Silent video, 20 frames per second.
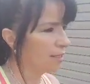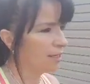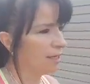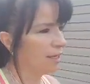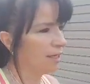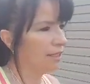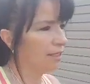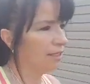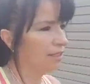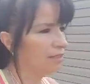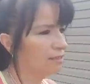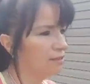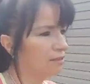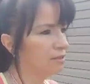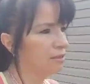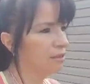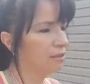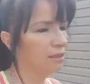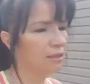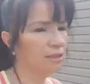And
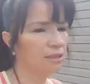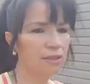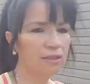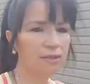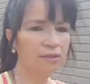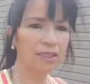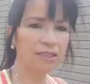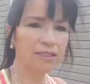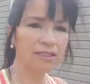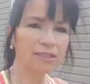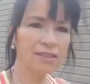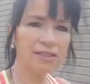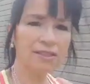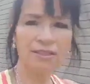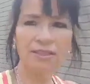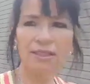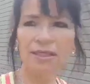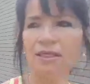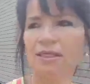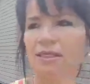they just
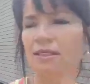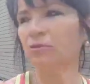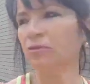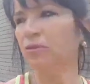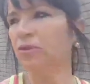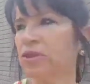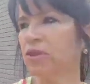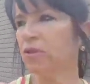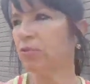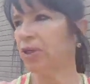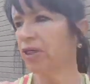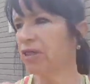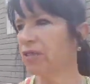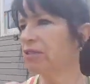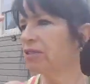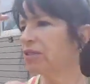said we're supposed to